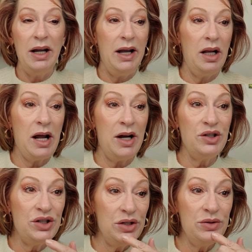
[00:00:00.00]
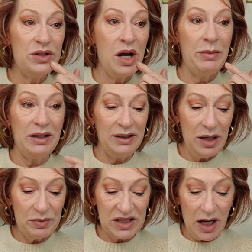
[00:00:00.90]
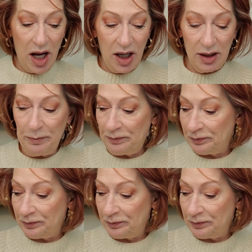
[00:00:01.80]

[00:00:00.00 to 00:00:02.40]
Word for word: And I just used on my lips um,